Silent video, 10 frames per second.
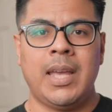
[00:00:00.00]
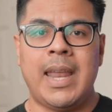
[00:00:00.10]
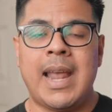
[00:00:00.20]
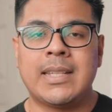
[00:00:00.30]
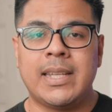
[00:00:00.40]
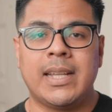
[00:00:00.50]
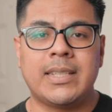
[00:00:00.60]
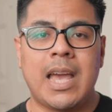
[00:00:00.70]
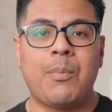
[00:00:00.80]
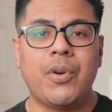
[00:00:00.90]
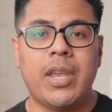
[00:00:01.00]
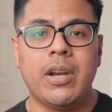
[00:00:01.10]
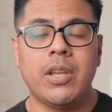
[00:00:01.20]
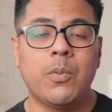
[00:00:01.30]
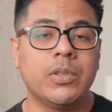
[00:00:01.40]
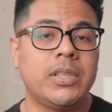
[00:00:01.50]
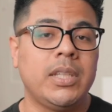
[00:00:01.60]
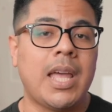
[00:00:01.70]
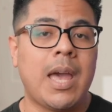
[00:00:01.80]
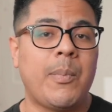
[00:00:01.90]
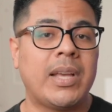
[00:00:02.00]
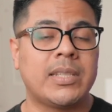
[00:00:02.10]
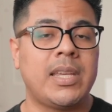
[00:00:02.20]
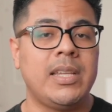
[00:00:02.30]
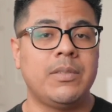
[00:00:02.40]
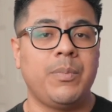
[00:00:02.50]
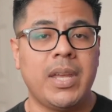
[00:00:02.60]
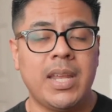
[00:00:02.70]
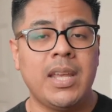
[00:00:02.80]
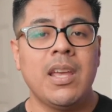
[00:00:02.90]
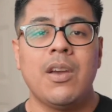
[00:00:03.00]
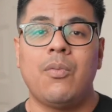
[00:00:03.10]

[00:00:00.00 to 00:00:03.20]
And as an example here, you will see the MX Keys Mini.